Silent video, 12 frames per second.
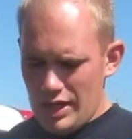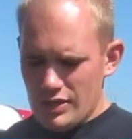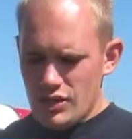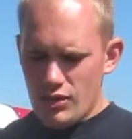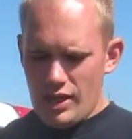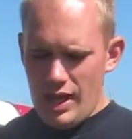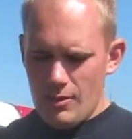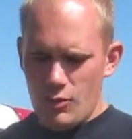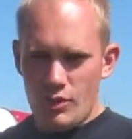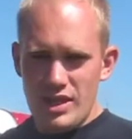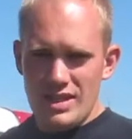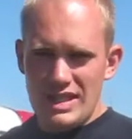two common
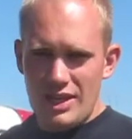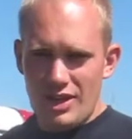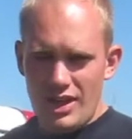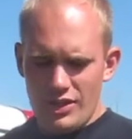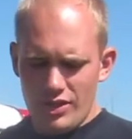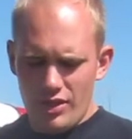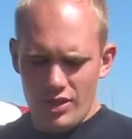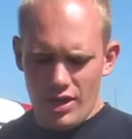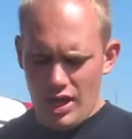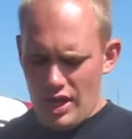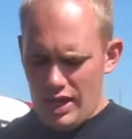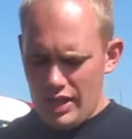weeds that are out here
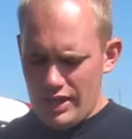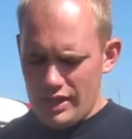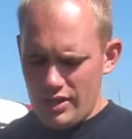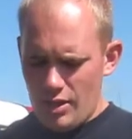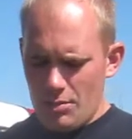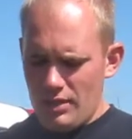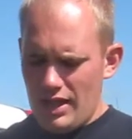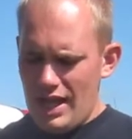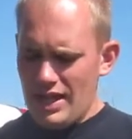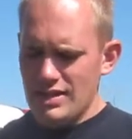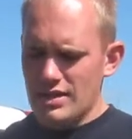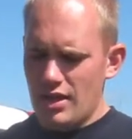uh, in our
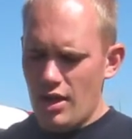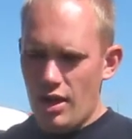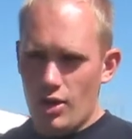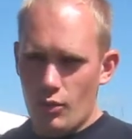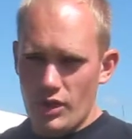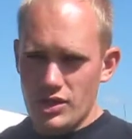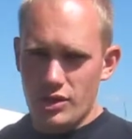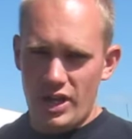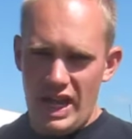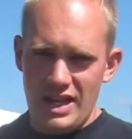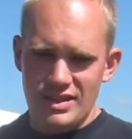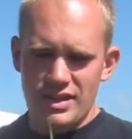plots are
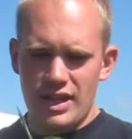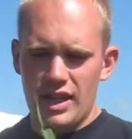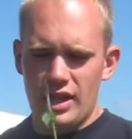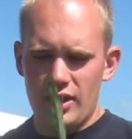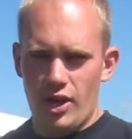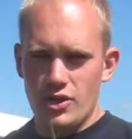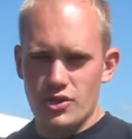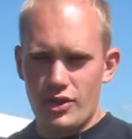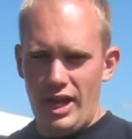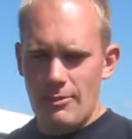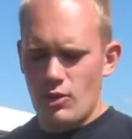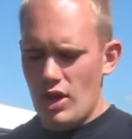witchgrass and large
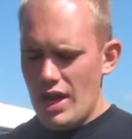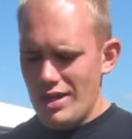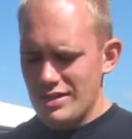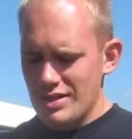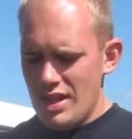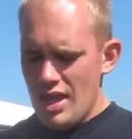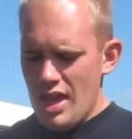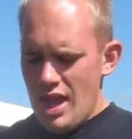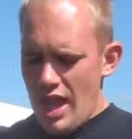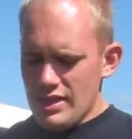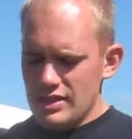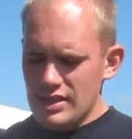crabgrass.
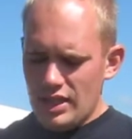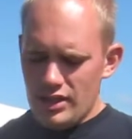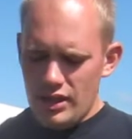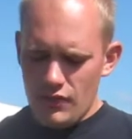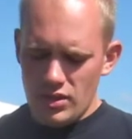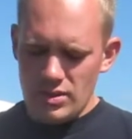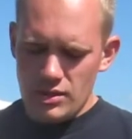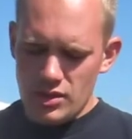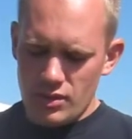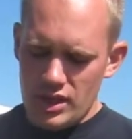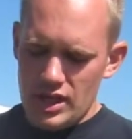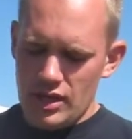And to tell the difference
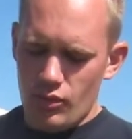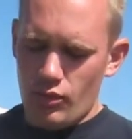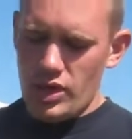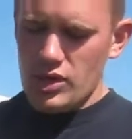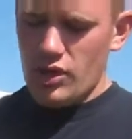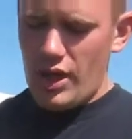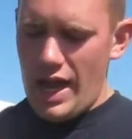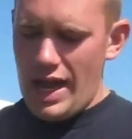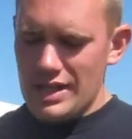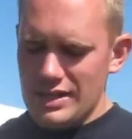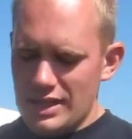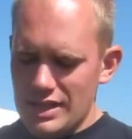between
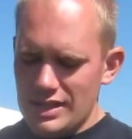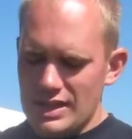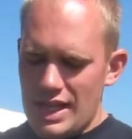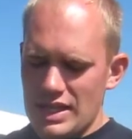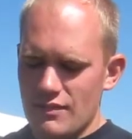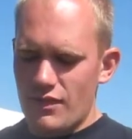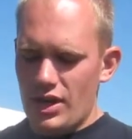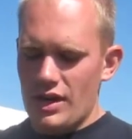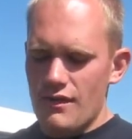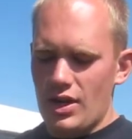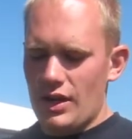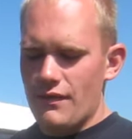witchgrass is that it's very,
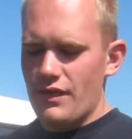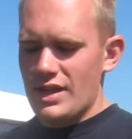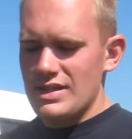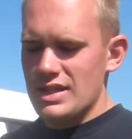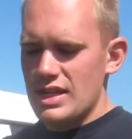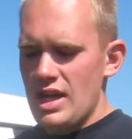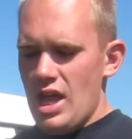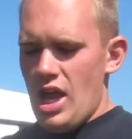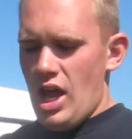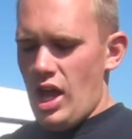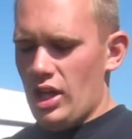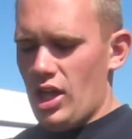very fuzzy
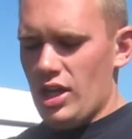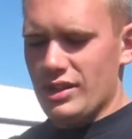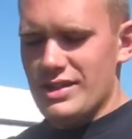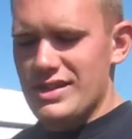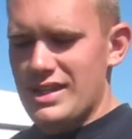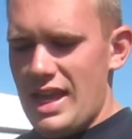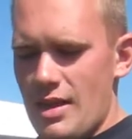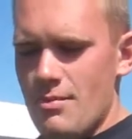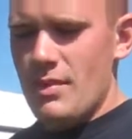along the stem